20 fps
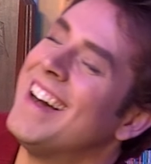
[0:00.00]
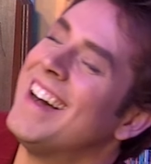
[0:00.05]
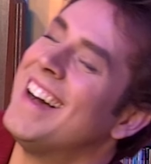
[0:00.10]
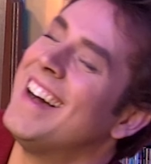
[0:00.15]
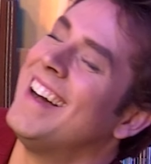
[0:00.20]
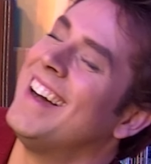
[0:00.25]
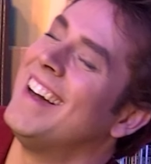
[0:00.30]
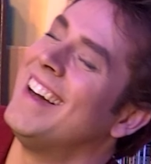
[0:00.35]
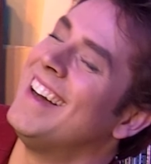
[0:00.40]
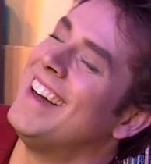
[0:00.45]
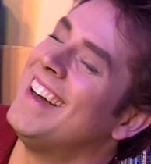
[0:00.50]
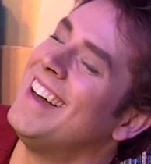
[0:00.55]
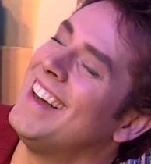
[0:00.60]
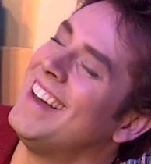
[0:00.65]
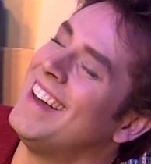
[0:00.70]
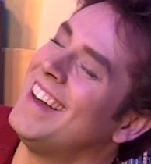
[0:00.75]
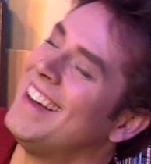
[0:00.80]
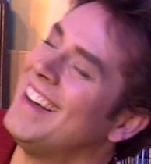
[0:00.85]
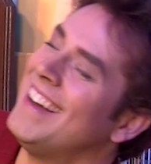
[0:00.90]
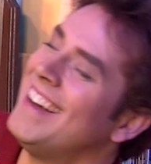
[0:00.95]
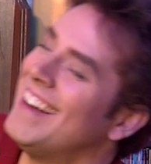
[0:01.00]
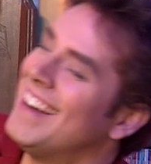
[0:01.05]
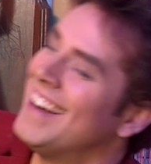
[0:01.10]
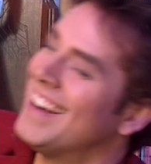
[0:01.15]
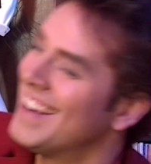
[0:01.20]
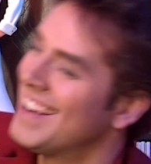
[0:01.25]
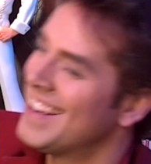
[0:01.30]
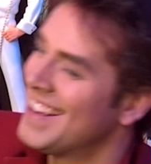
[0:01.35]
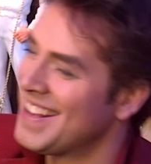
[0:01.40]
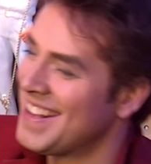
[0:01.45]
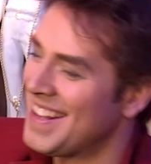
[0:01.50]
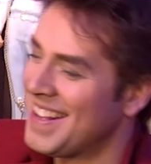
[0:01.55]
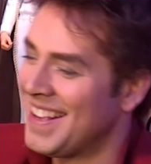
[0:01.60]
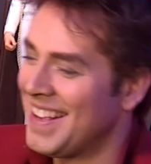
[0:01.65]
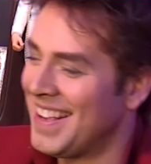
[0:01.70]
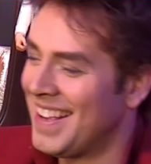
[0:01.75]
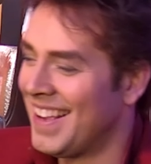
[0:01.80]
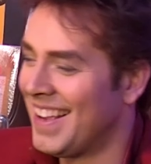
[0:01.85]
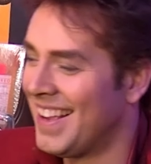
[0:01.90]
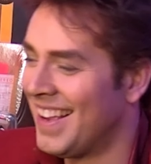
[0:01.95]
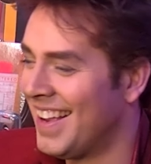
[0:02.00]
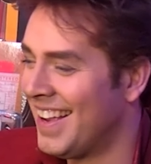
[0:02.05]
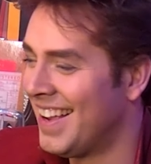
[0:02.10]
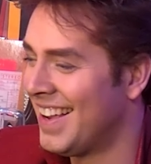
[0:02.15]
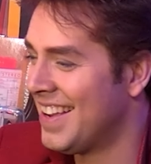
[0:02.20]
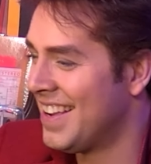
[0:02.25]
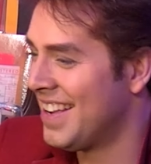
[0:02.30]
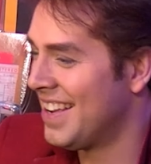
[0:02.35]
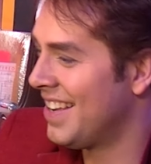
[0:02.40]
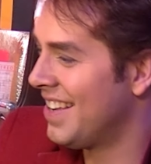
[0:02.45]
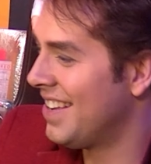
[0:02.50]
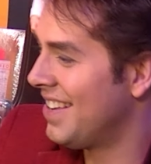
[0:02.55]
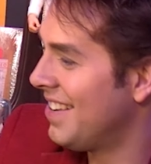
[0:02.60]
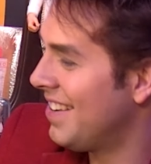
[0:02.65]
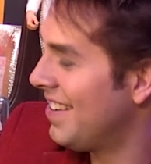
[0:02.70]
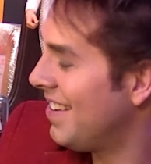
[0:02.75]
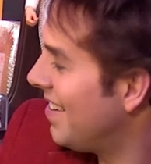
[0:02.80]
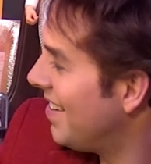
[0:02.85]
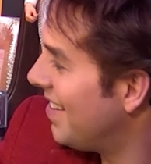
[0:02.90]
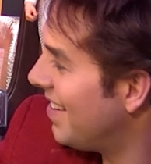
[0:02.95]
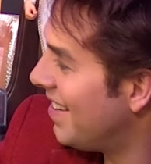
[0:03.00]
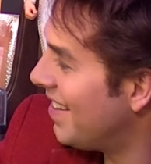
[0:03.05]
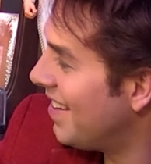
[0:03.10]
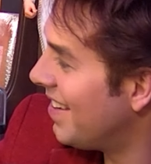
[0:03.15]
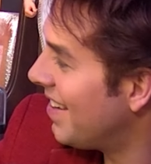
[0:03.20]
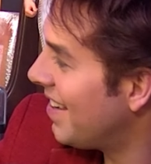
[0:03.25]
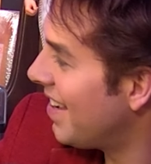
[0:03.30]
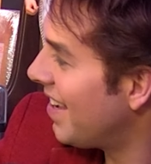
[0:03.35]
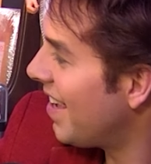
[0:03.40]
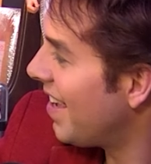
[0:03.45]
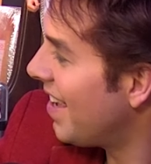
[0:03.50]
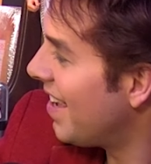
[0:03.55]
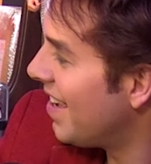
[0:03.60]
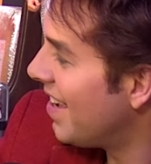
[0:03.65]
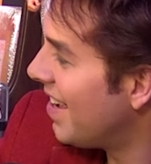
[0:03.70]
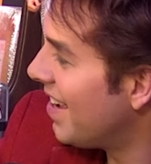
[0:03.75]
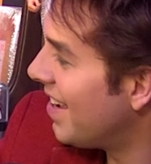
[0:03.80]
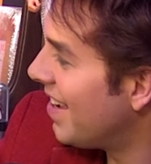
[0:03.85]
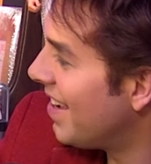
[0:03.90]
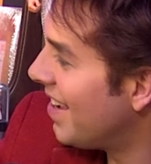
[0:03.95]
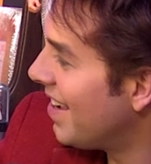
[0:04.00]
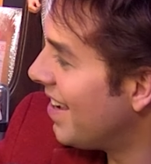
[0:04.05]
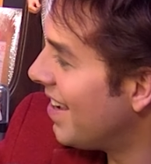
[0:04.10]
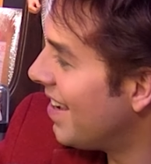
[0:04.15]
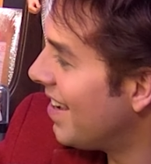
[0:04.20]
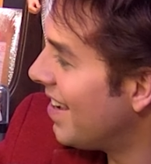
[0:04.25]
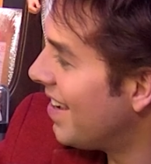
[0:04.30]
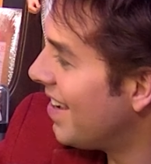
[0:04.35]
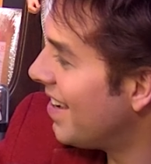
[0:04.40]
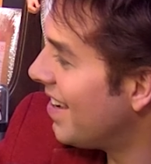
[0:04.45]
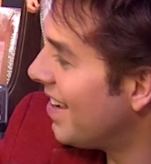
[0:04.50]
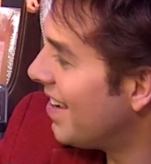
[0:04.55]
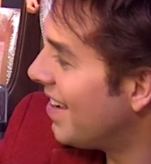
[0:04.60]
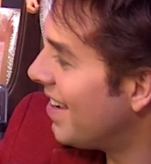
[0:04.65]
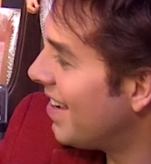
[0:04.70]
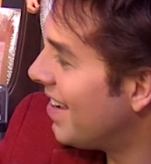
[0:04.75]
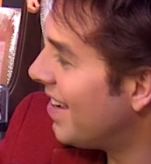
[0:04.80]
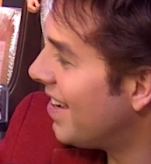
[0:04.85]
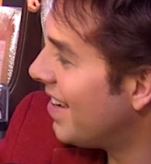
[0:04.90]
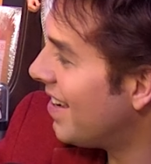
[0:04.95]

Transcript: The person shown says nothing.